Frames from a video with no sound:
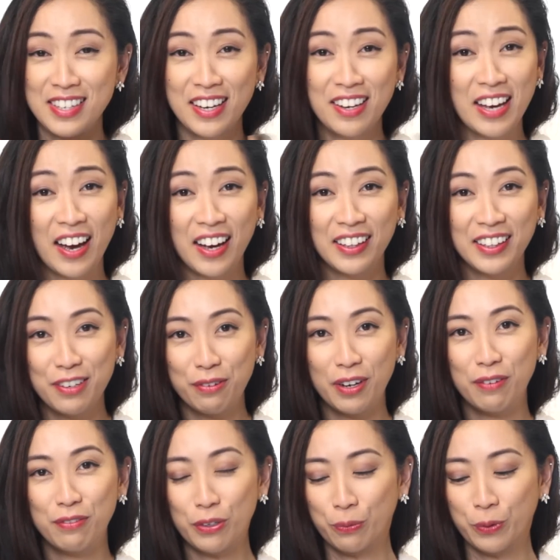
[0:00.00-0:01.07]
a highly
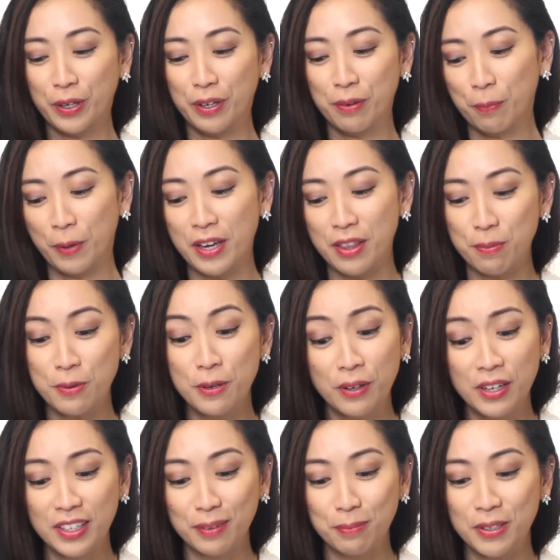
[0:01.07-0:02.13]
raved one by the
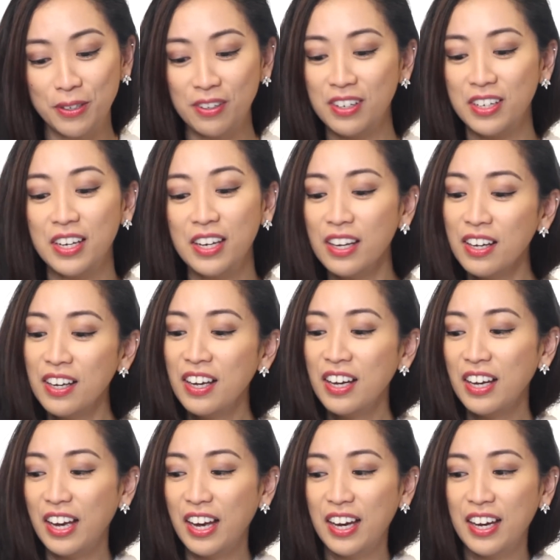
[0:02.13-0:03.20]
beauty community,
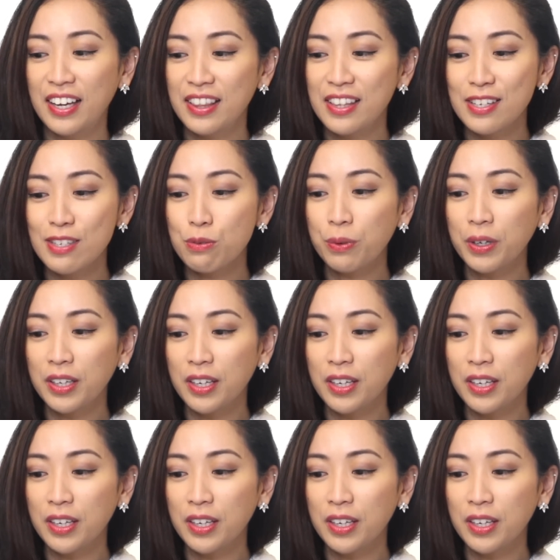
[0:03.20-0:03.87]
and this one